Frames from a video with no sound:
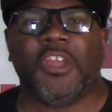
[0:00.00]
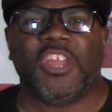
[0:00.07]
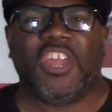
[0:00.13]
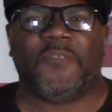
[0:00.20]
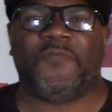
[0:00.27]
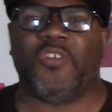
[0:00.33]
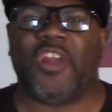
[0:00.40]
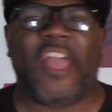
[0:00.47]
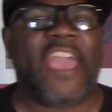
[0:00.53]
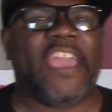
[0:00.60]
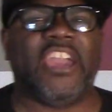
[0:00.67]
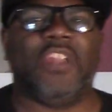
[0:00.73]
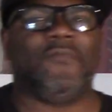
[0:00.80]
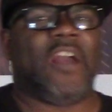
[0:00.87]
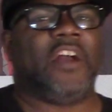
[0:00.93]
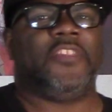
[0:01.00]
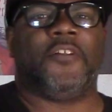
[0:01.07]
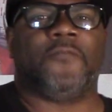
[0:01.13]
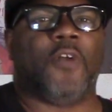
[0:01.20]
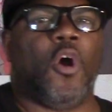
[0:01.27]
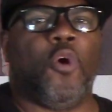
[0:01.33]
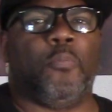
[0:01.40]
If you're hanging around the
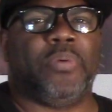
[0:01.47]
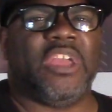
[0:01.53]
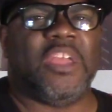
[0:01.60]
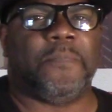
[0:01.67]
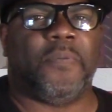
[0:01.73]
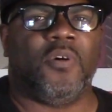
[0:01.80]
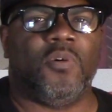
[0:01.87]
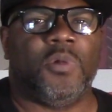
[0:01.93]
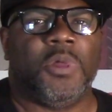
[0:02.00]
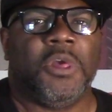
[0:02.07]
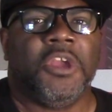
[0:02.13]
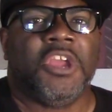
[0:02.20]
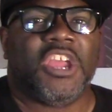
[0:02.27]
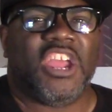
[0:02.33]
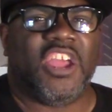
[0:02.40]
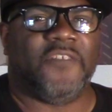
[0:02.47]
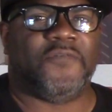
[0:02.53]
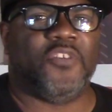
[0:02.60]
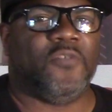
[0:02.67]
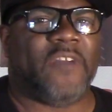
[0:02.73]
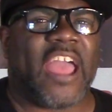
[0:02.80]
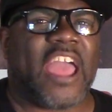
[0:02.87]
wrong people,
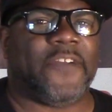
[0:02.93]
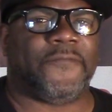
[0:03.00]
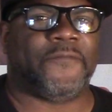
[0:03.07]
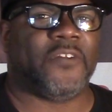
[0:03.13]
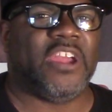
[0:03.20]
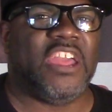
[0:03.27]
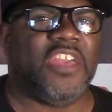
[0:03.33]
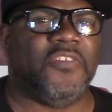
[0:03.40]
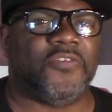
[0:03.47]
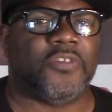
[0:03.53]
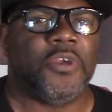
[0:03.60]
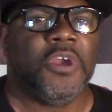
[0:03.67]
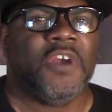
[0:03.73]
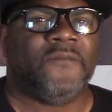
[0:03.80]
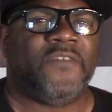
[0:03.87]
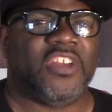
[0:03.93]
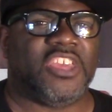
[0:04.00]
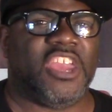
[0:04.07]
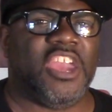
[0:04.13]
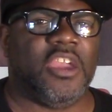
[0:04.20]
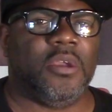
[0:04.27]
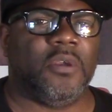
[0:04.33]
if you've had friends for
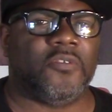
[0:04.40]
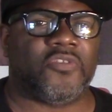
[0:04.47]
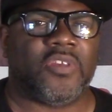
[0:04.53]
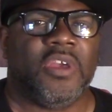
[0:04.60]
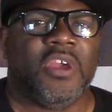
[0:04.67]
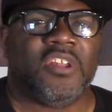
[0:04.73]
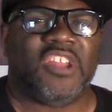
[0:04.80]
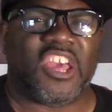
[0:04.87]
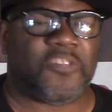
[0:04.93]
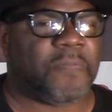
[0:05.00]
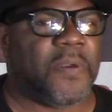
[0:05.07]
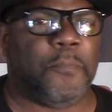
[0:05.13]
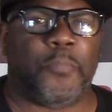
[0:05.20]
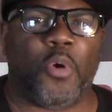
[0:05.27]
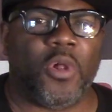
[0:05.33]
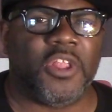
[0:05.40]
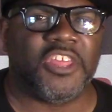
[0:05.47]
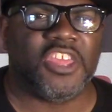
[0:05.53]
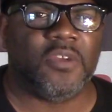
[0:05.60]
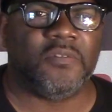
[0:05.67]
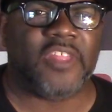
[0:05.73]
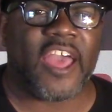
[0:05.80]
years that's been
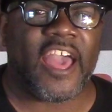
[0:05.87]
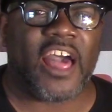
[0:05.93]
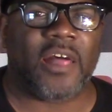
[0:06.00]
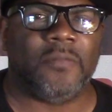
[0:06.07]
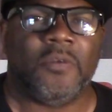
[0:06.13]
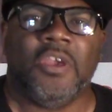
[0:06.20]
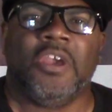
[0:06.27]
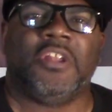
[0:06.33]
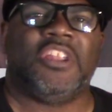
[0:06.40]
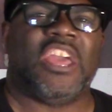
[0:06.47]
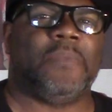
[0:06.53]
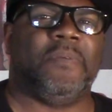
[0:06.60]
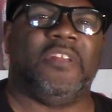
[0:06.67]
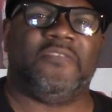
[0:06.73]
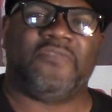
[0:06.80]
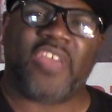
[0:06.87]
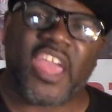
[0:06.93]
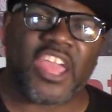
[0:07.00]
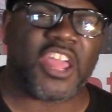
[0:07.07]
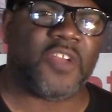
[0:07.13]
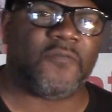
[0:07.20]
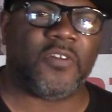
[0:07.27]
pulling you down, they've been
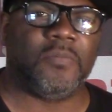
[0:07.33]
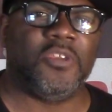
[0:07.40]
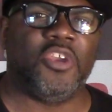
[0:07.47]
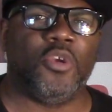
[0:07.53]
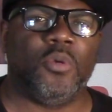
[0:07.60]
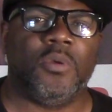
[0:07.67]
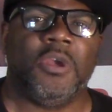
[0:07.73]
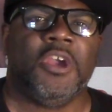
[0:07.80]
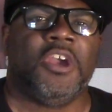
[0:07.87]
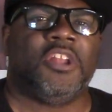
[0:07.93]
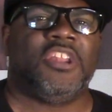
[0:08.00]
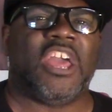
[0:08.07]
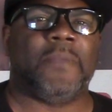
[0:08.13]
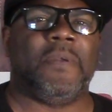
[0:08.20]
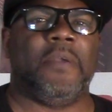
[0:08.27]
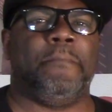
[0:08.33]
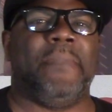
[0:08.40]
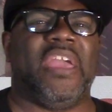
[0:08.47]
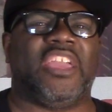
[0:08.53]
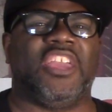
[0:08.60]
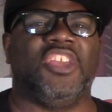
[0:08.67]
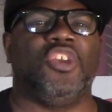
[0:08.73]
taking from you, they've been
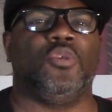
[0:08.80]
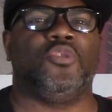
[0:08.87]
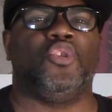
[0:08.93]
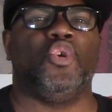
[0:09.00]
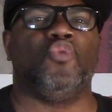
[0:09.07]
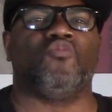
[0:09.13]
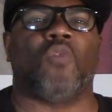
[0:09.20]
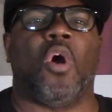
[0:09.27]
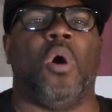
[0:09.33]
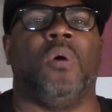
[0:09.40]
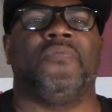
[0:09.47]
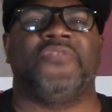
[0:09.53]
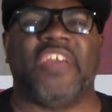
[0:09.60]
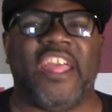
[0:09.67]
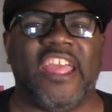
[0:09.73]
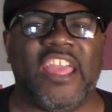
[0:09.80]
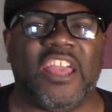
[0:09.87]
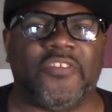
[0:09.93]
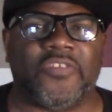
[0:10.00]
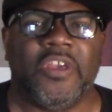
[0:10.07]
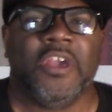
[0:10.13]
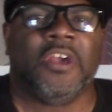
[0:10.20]
making you do wrong
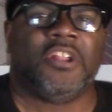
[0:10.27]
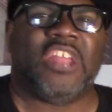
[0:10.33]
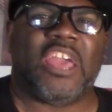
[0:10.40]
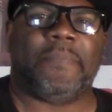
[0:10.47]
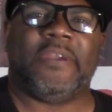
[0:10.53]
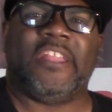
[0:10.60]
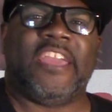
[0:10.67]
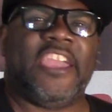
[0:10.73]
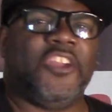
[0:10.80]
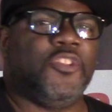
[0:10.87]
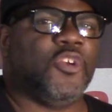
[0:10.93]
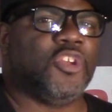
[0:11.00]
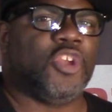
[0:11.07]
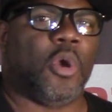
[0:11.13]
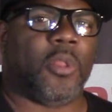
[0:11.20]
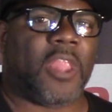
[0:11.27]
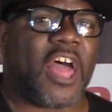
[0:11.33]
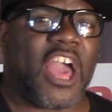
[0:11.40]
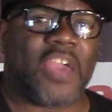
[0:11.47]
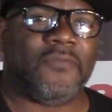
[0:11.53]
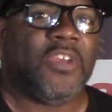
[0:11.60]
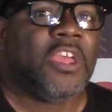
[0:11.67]
things, they've been hindering your
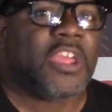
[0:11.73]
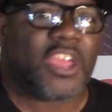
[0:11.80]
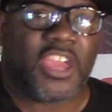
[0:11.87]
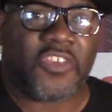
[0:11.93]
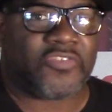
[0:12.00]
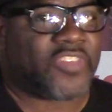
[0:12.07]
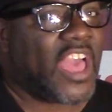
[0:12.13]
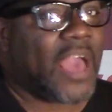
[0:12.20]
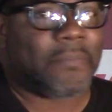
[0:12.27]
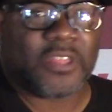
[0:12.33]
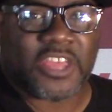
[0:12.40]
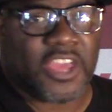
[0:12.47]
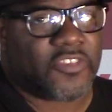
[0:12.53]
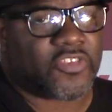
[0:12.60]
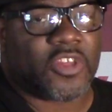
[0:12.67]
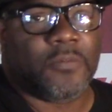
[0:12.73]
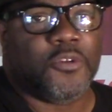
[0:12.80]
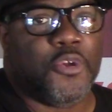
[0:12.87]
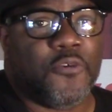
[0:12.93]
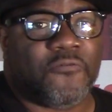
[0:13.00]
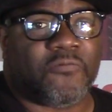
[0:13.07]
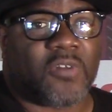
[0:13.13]
life, it's time to get some
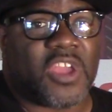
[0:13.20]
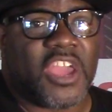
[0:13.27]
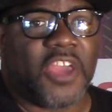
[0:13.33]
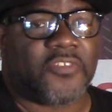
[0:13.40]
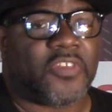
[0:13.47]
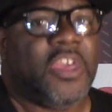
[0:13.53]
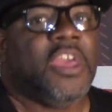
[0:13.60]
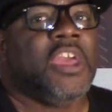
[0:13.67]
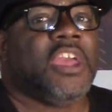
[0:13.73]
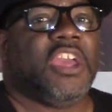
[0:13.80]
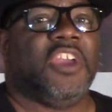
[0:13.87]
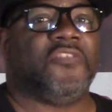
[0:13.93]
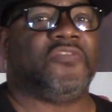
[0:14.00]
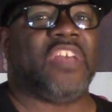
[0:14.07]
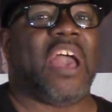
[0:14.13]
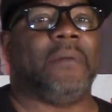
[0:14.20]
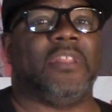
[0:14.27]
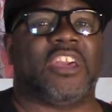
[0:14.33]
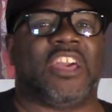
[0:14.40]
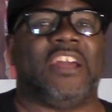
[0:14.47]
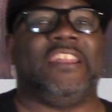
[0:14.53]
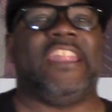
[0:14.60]
new friends. It's time
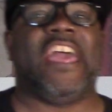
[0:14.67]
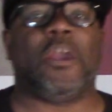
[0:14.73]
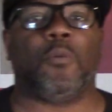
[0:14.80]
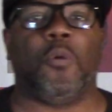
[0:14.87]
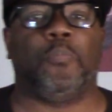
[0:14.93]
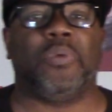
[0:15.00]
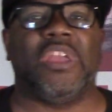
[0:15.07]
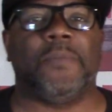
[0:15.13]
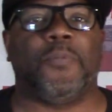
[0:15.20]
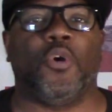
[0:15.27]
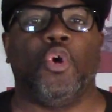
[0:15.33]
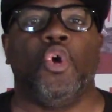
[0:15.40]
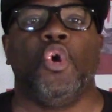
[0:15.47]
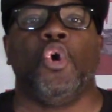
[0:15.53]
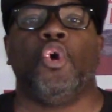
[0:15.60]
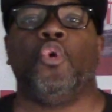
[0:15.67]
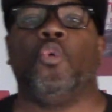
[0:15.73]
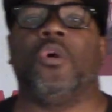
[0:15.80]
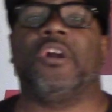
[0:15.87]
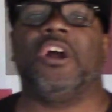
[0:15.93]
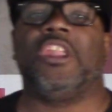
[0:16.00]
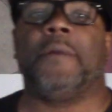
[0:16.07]
to connect with people
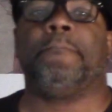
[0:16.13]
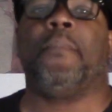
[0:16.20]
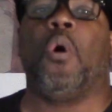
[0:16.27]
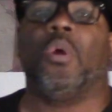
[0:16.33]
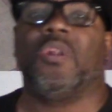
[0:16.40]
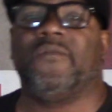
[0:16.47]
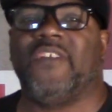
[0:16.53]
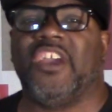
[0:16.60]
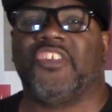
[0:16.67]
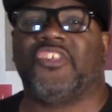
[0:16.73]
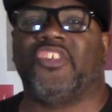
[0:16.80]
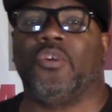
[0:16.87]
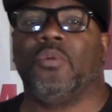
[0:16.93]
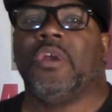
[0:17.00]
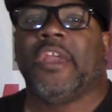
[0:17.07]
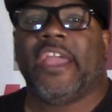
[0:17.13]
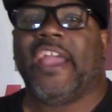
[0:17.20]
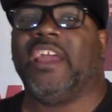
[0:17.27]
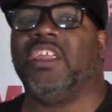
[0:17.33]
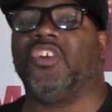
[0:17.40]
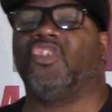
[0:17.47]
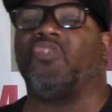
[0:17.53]
who are going to motivate you
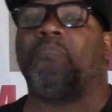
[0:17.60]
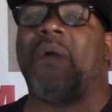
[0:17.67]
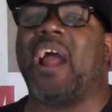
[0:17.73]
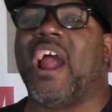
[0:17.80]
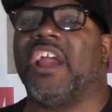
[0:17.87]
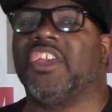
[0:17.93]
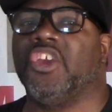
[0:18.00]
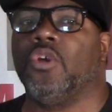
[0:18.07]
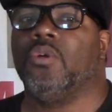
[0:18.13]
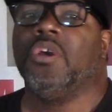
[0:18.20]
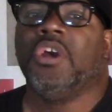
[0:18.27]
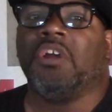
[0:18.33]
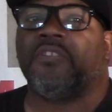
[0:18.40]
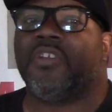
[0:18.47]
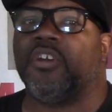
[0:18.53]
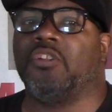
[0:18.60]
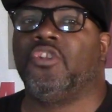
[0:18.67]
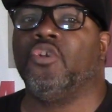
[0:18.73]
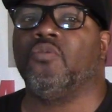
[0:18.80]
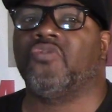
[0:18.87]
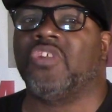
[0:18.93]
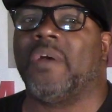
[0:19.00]
and inspire you to
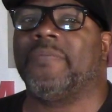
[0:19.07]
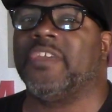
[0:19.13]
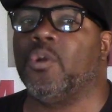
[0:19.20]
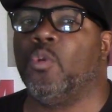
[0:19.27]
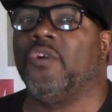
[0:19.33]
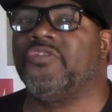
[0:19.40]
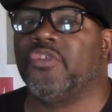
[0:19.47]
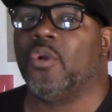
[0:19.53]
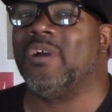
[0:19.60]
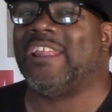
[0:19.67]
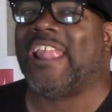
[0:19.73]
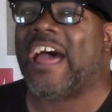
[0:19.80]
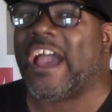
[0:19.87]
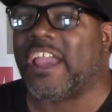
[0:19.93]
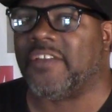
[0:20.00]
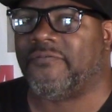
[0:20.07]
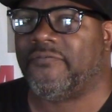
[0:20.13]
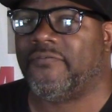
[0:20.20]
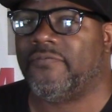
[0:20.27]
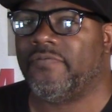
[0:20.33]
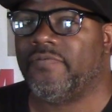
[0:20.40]
do something with your life.